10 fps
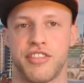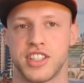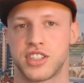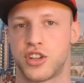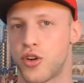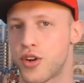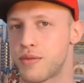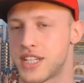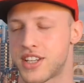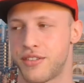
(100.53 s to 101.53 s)
there's got to
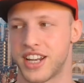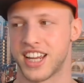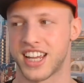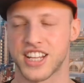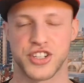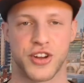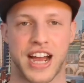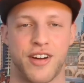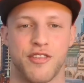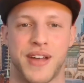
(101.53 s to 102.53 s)
be something that gets you
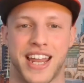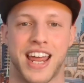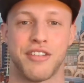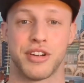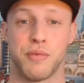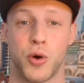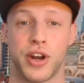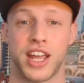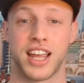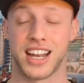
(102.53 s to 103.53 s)
out of bed every morning.